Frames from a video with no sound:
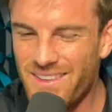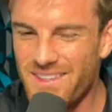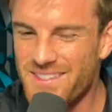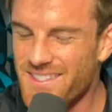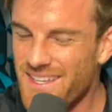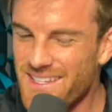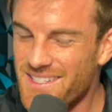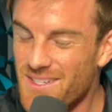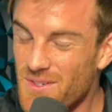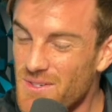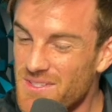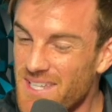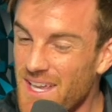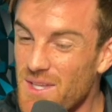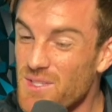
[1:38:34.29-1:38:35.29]
things he was
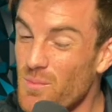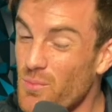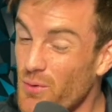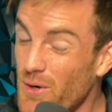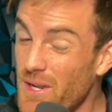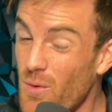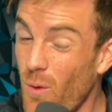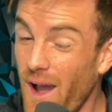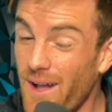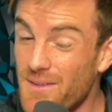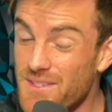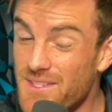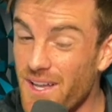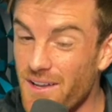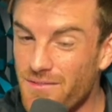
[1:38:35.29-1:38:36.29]
saying some pretty wild
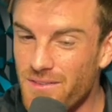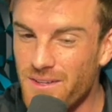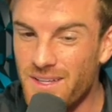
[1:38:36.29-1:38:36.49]
stuff.